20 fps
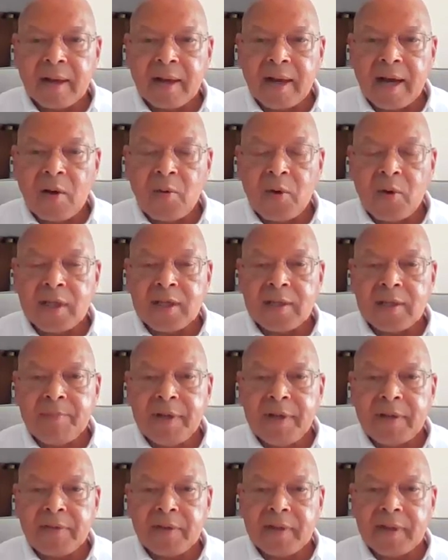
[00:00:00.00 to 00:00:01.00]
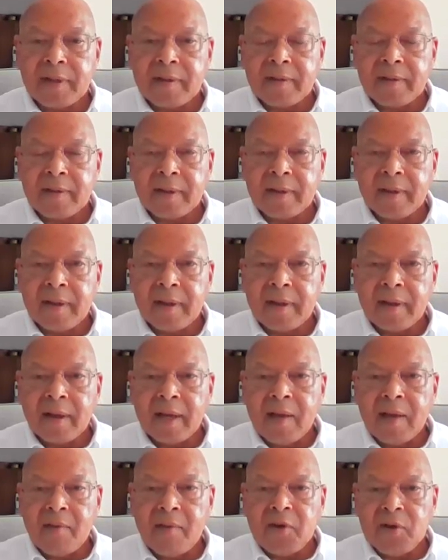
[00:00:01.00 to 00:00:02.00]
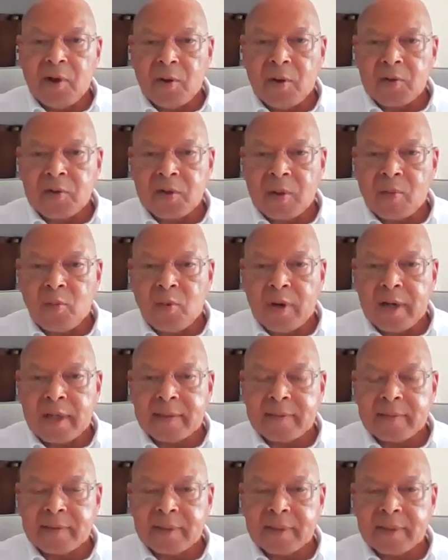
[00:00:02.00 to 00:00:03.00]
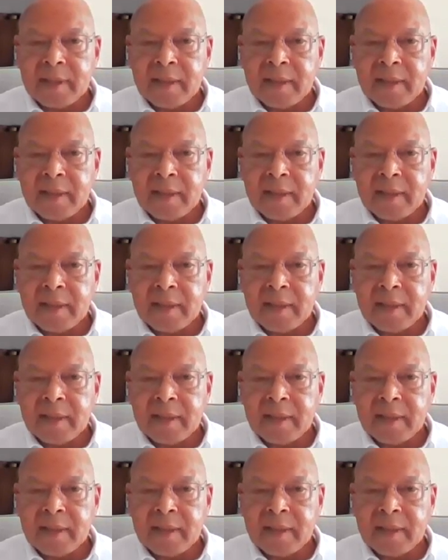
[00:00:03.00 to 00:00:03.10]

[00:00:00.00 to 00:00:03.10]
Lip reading: I will admit that if you know someone,